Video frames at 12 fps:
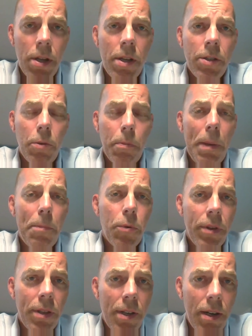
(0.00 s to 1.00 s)
So people
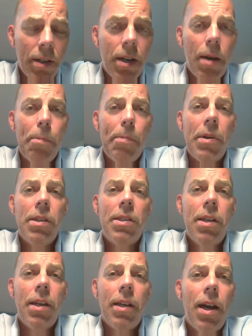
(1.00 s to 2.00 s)
within our company
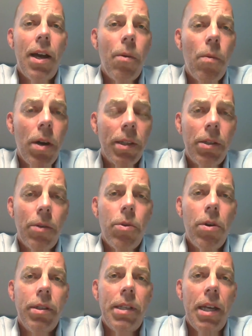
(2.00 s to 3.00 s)
saying, I want the
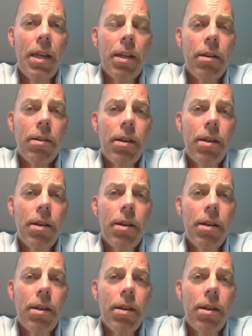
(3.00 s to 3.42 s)
raw data.